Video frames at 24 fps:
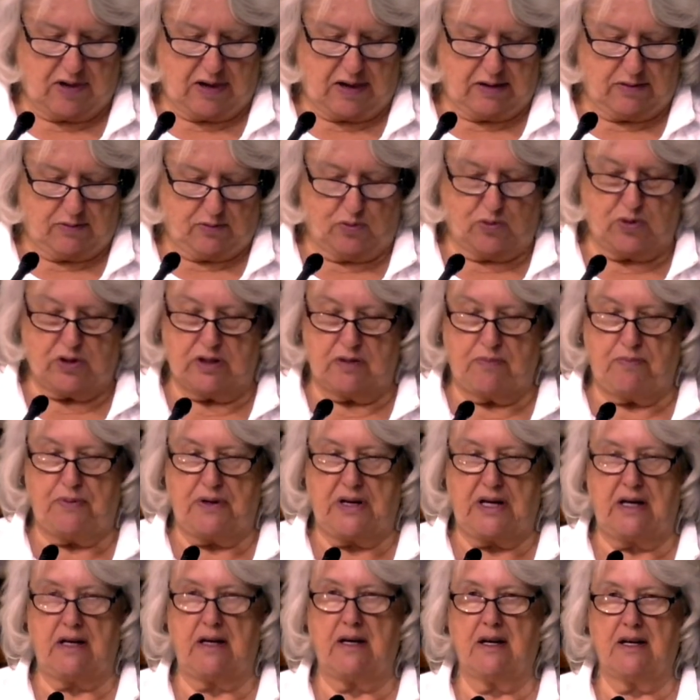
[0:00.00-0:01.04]
would
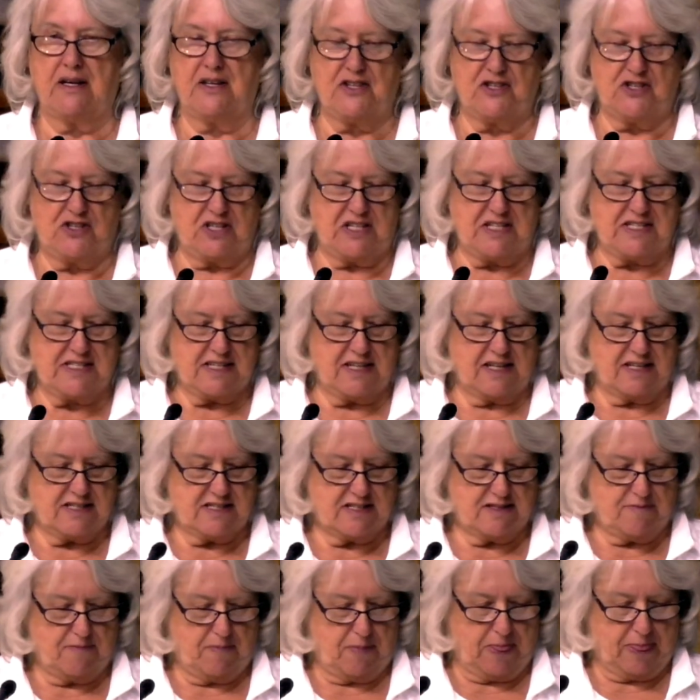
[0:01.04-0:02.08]
be Jesus.
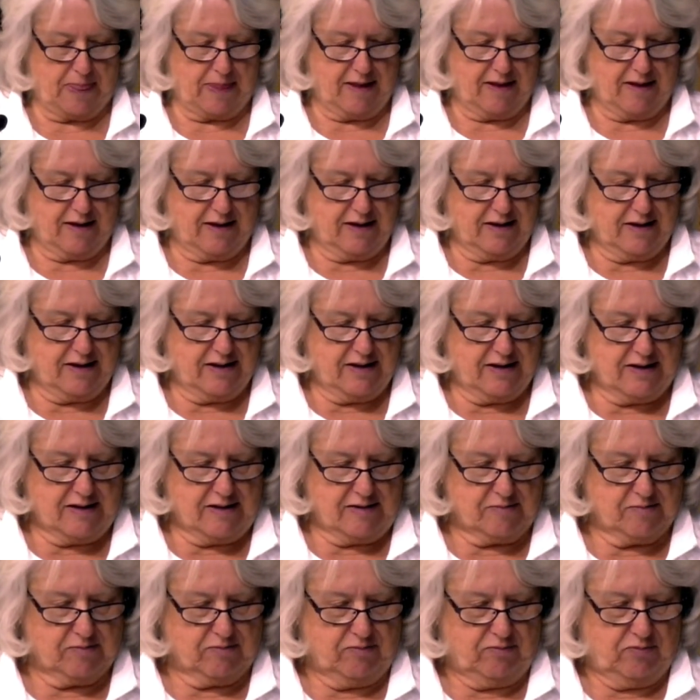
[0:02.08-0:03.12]

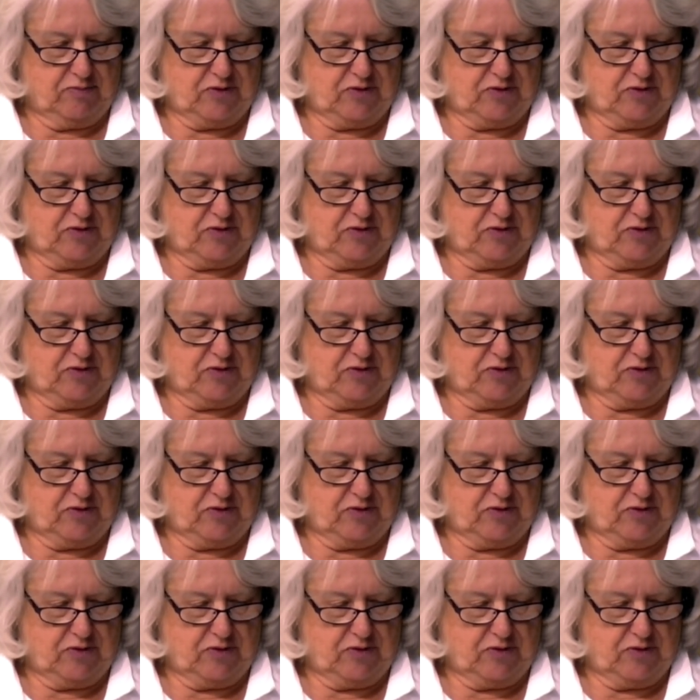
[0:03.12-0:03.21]
You